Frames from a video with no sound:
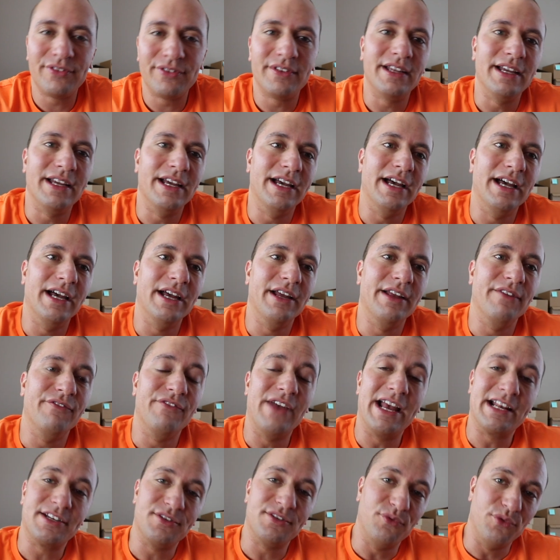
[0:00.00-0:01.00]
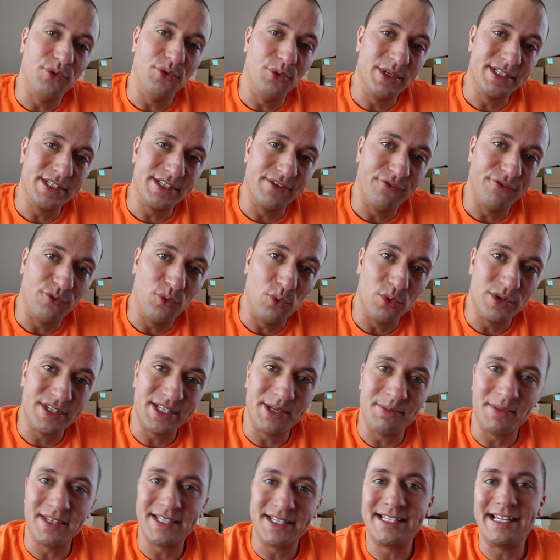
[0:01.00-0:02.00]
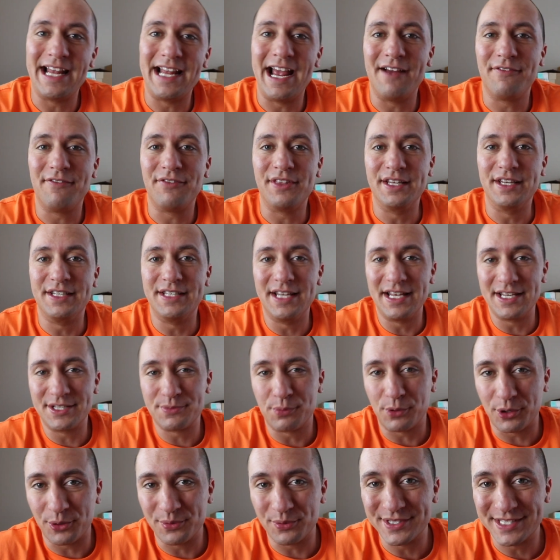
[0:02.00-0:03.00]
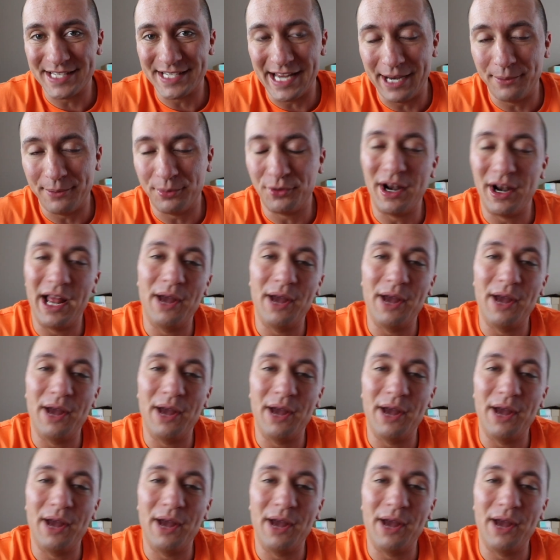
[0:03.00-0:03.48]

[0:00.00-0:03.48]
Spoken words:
In fact, if it wasn't for some of the staff that does work with Cyber,